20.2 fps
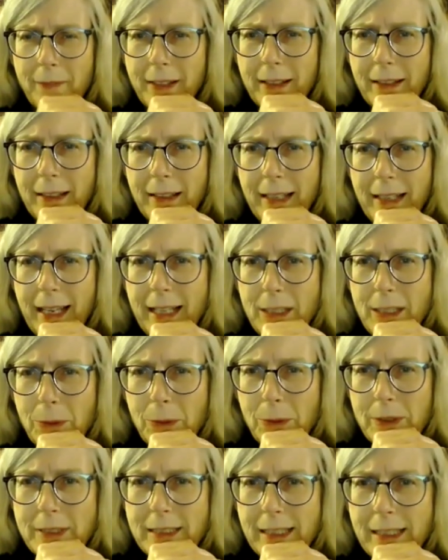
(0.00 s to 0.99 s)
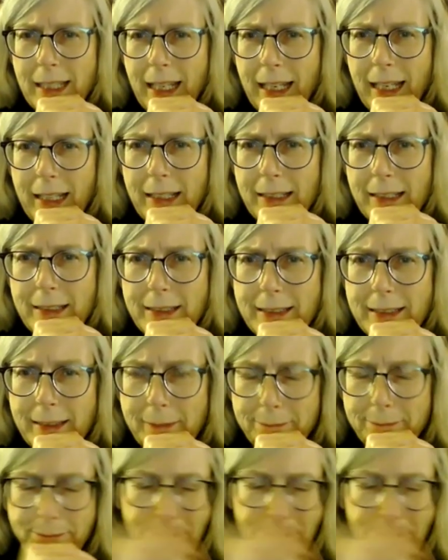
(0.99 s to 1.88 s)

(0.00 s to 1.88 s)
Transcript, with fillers: The annual cicadas,